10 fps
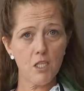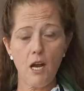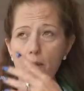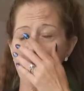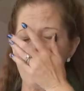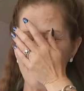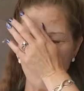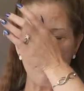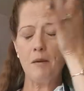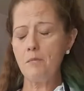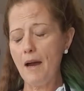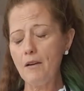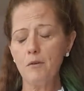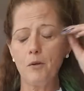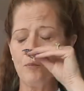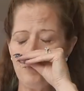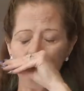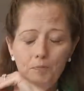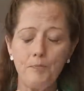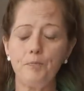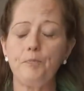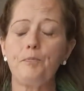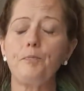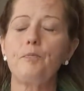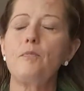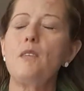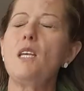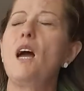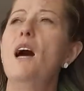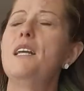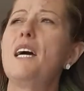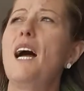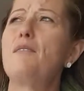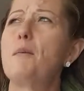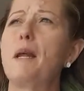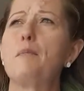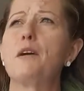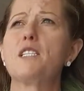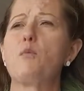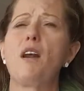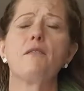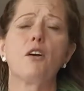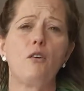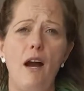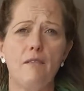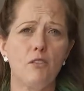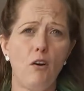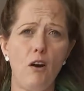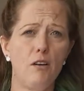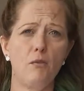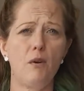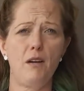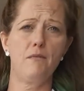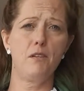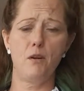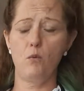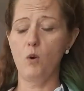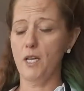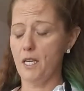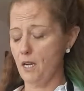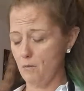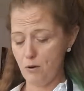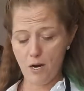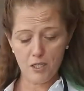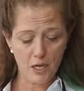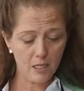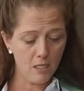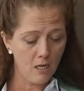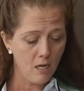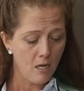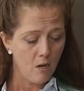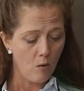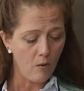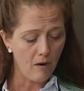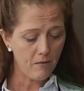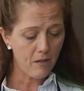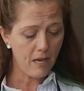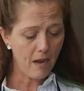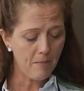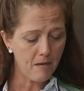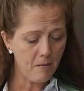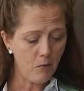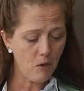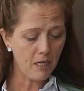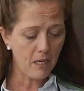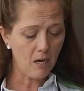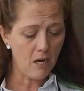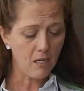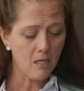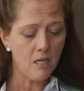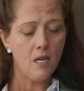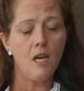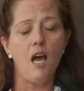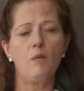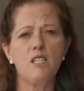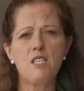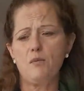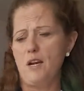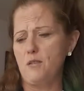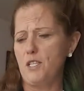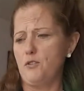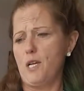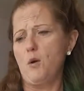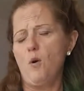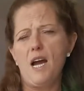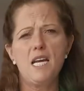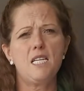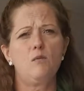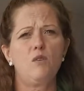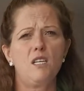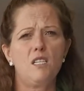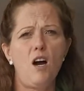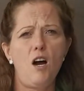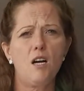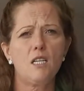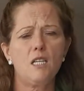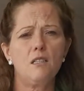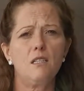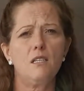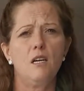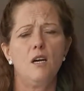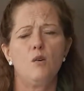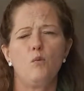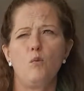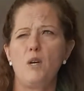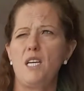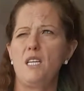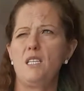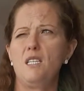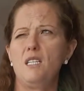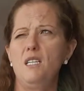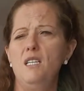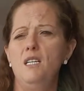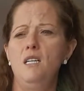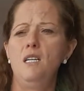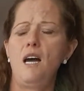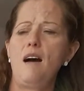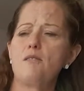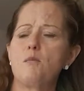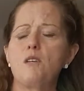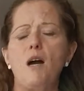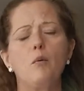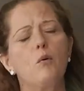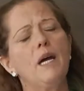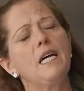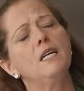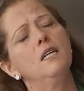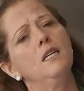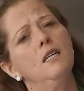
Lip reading: shop. I have a big back room, and everybody brings whatever craft or art or whatever they're working on, project, whatever they happen to be working on, and we sit around and we drink wine and we talk and we have some time away,